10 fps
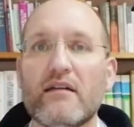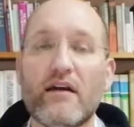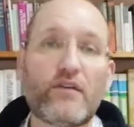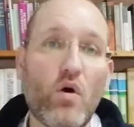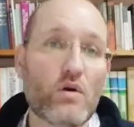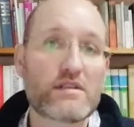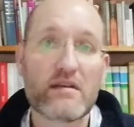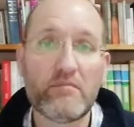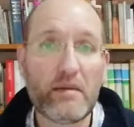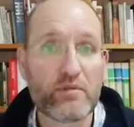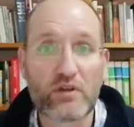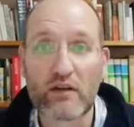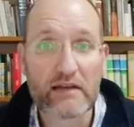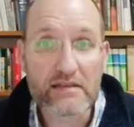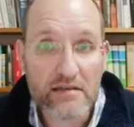Now, of course, some people
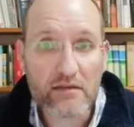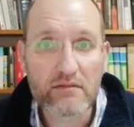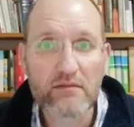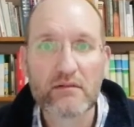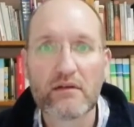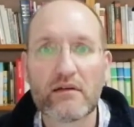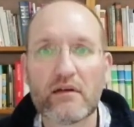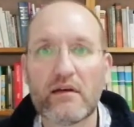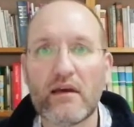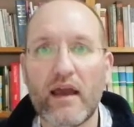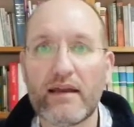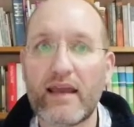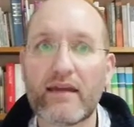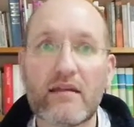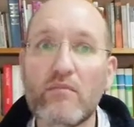don't listen and
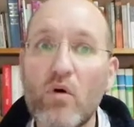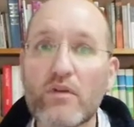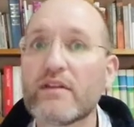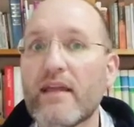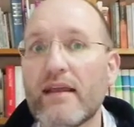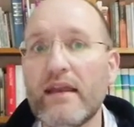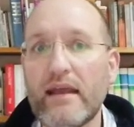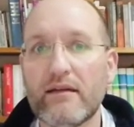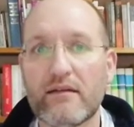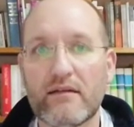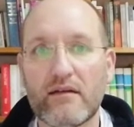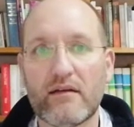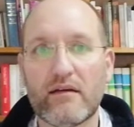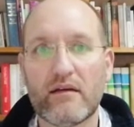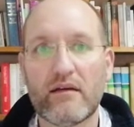gather more than they need
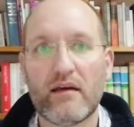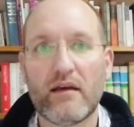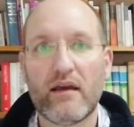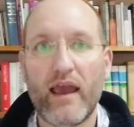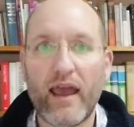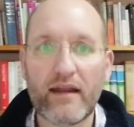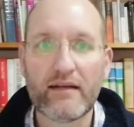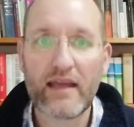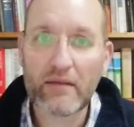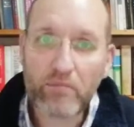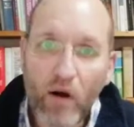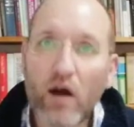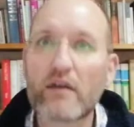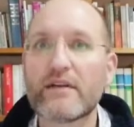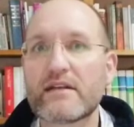and keep
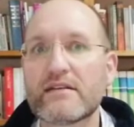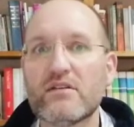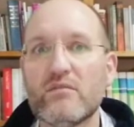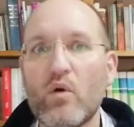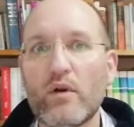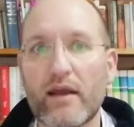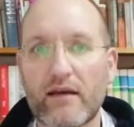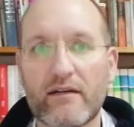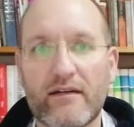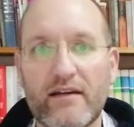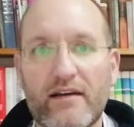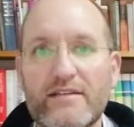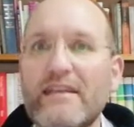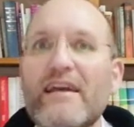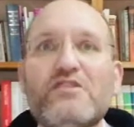part of it until morning.
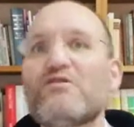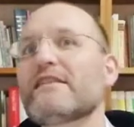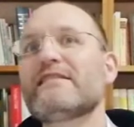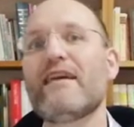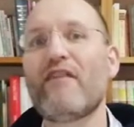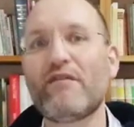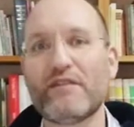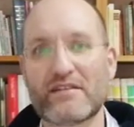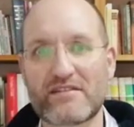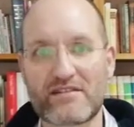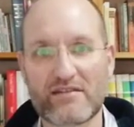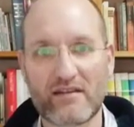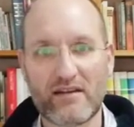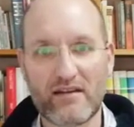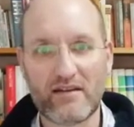See, they trust their efforts
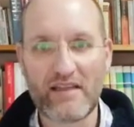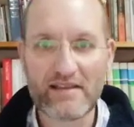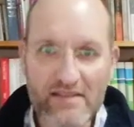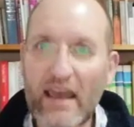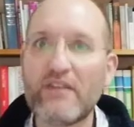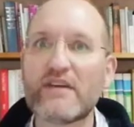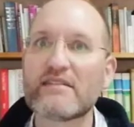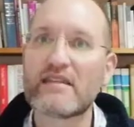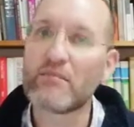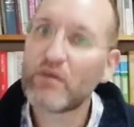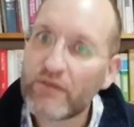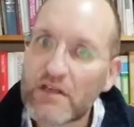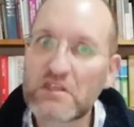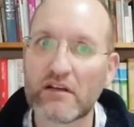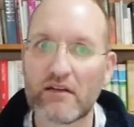their savings, their
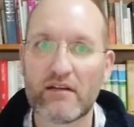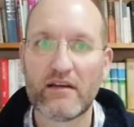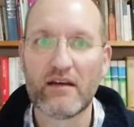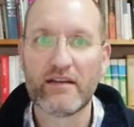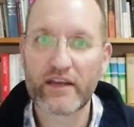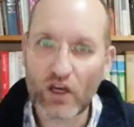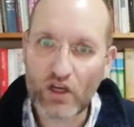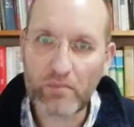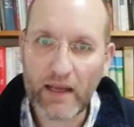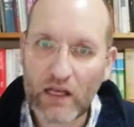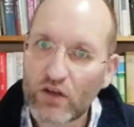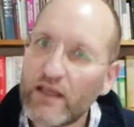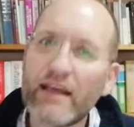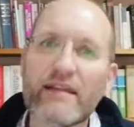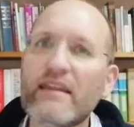provision. They go to bed
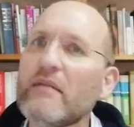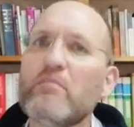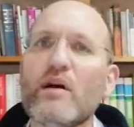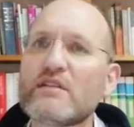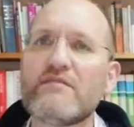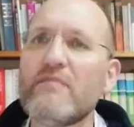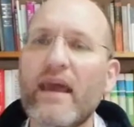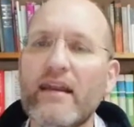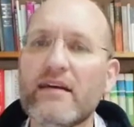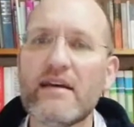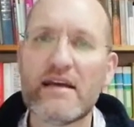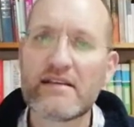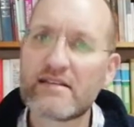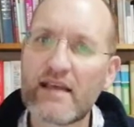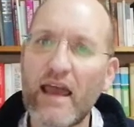looking at their pot of manna
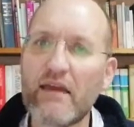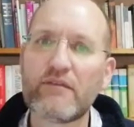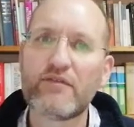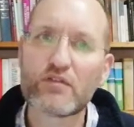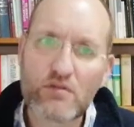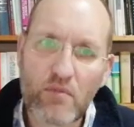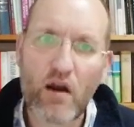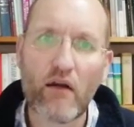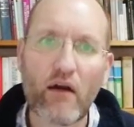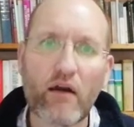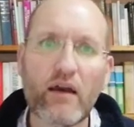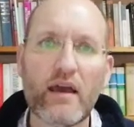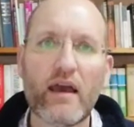saved for tomorrow,